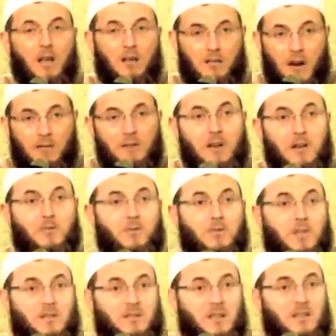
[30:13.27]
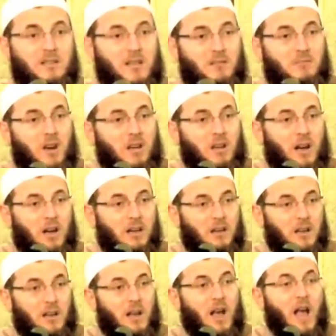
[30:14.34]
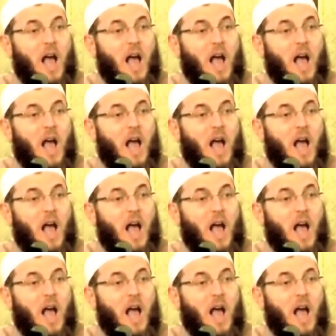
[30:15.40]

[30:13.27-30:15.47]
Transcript: traveling to the States and migrating.